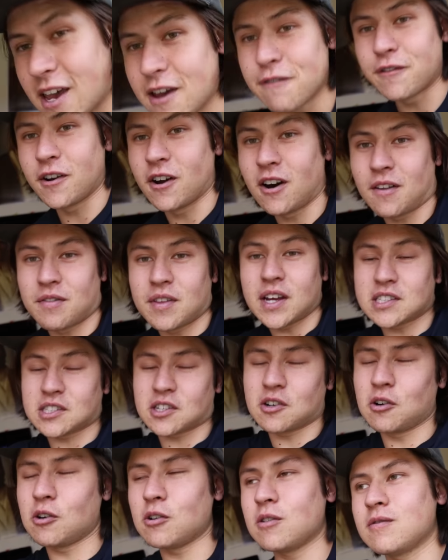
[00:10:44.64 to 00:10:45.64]
If not, that's
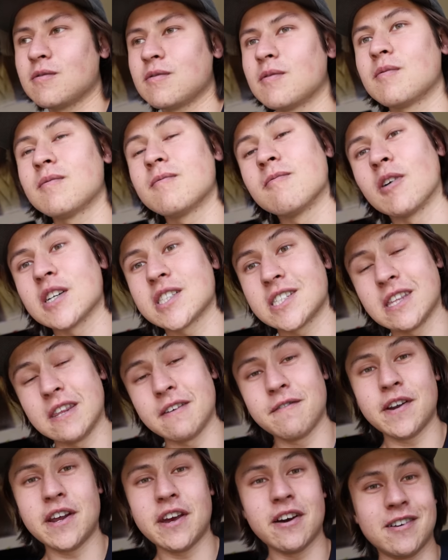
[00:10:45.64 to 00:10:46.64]
cool. Watching
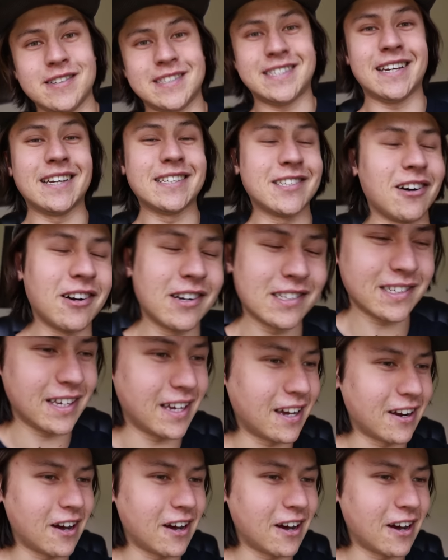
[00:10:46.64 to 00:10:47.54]
the videos is honestly